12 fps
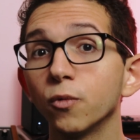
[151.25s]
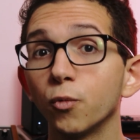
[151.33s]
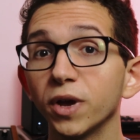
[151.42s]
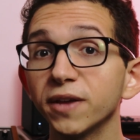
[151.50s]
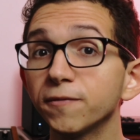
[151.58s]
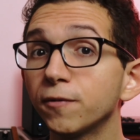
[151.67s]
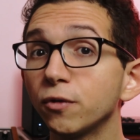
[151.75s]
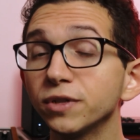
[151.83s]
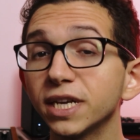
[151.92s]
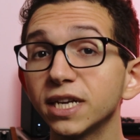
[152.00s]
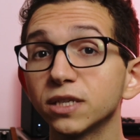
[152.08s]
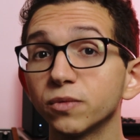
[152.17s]
Wave
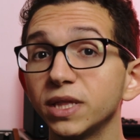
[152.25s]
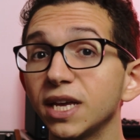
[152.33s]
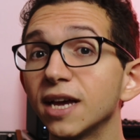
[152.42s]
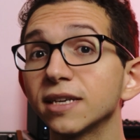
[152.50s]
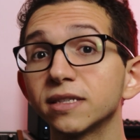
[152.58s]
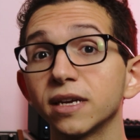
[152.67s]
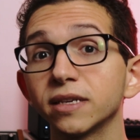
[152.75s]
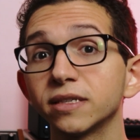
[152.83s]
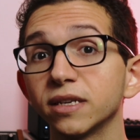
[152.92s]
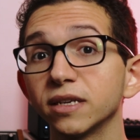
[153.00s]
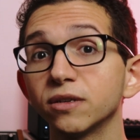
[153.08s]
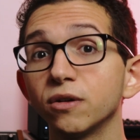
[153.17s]
folding is when the excess
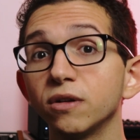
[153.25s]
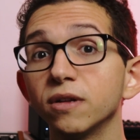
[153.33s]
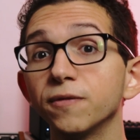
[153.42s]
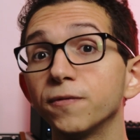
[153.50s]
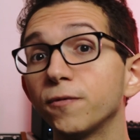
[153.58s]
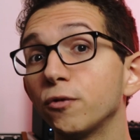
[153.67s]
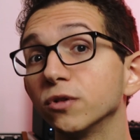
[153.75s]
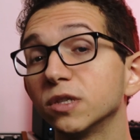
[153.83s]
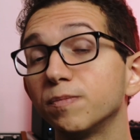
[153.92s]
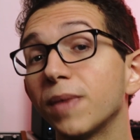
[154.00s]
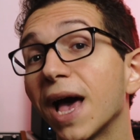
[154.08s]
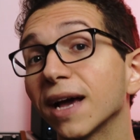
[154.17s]
signal
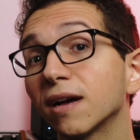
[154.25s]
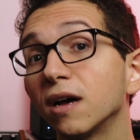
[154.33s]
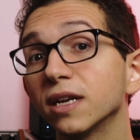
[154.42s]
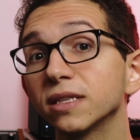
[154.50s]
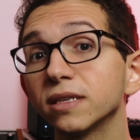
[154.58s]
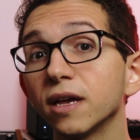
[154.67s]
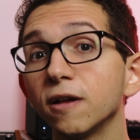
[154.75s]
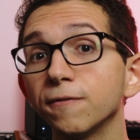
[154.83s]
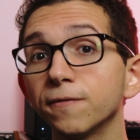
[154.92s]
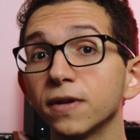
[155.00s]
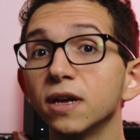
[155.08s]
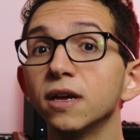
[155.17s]
folds back on
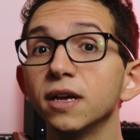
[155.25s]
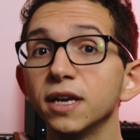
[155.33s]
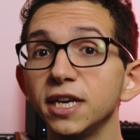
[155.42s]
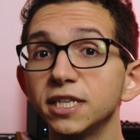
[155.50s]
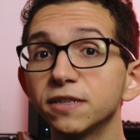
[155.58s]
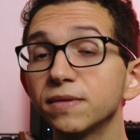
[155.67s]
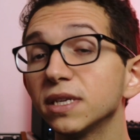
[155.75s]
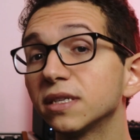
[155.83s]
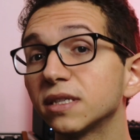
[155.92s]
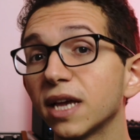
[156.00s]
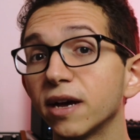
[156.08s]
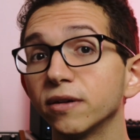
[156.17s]
itself. Each of
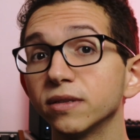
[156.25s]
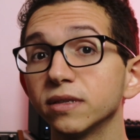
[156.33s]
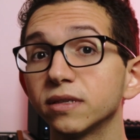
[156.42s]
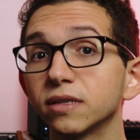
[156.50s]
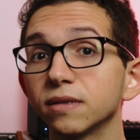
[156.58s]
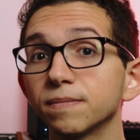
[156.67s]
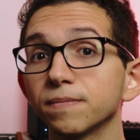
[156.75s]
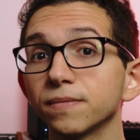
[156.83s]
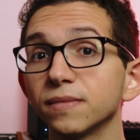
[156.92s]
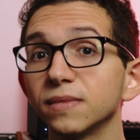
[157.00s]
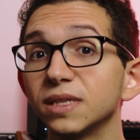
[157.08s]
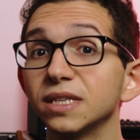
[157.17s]
these sounds
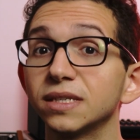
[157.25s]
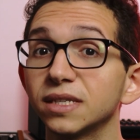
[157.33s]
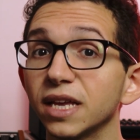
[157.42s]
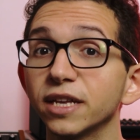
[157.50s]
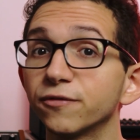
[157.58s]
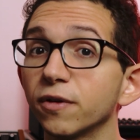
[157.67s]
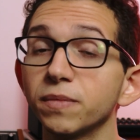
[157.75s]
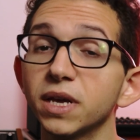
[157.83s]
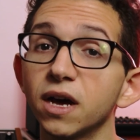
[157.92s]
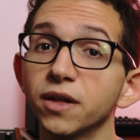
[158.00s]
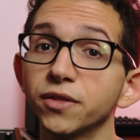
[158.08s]
distinct from the